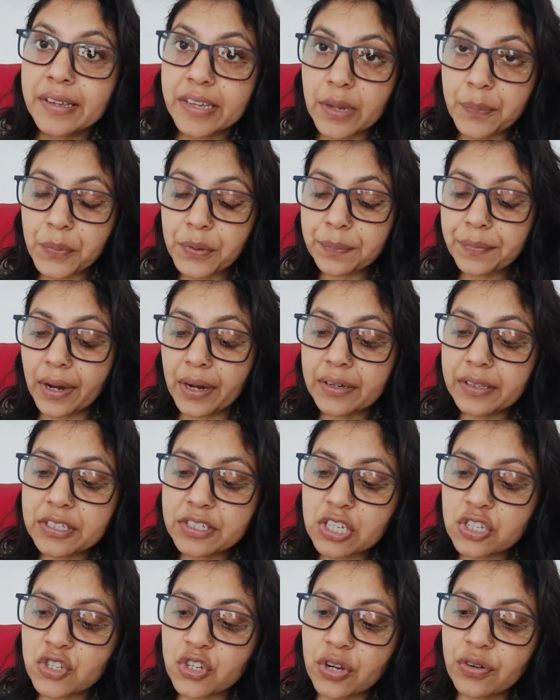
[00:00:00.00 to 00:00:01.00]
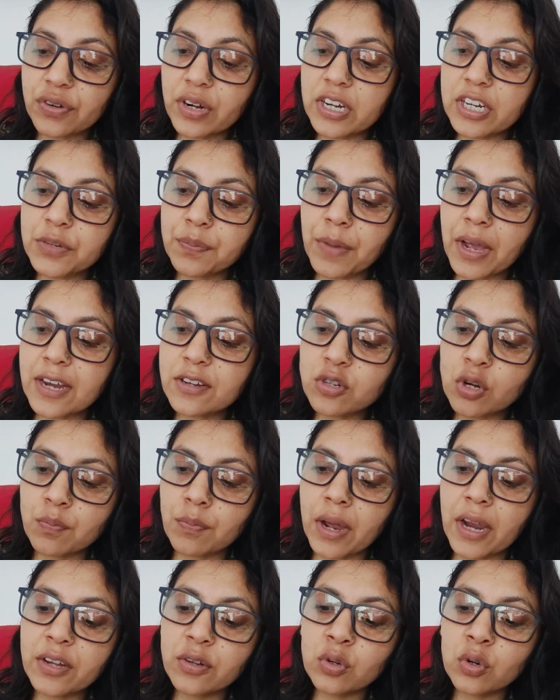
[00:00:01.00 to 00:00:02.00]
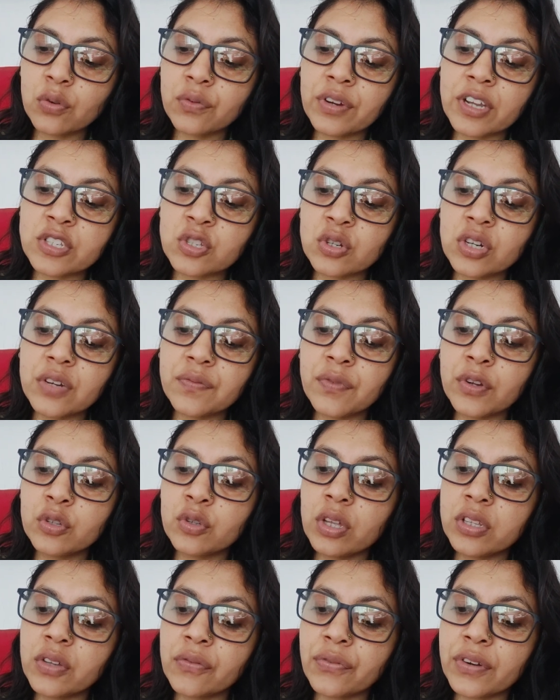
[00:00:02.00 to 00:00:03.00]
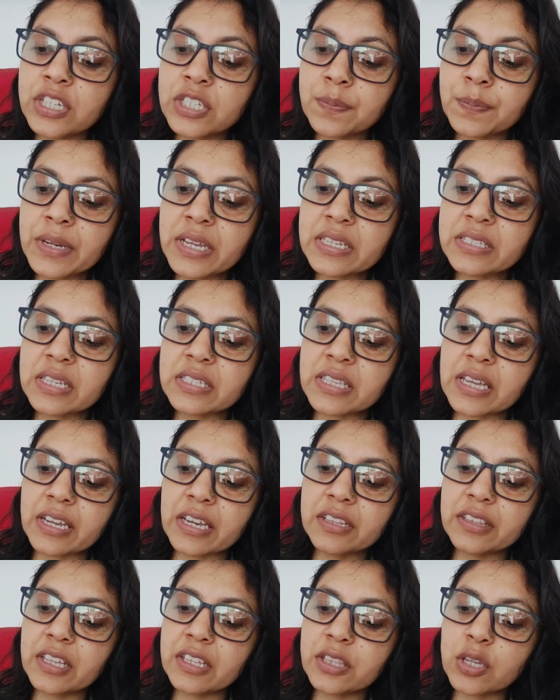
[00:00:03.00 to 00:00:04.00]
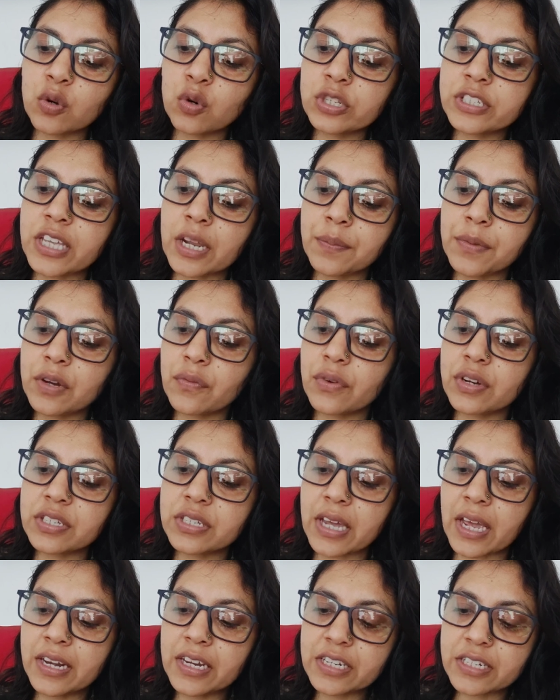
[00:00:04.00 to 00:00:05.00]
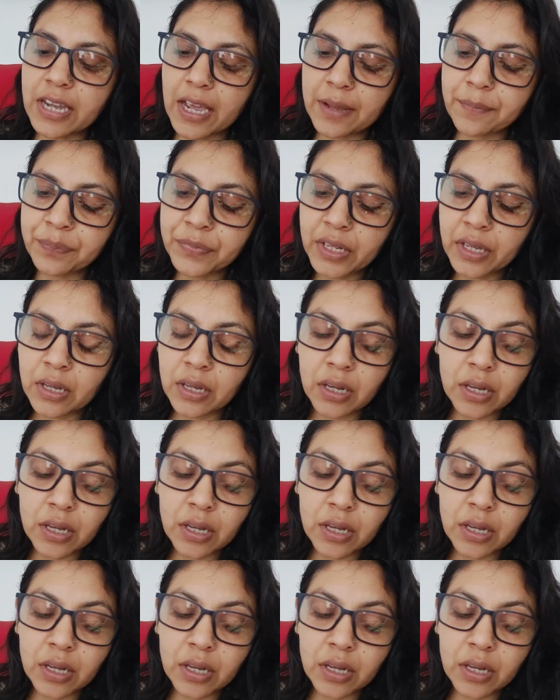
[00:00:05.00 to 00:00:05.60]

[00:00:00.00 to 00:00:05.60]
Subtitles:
Keep in mind, this is general, it might or might not resonate with you. The first place, the second thing, the roles can be reversed anytime.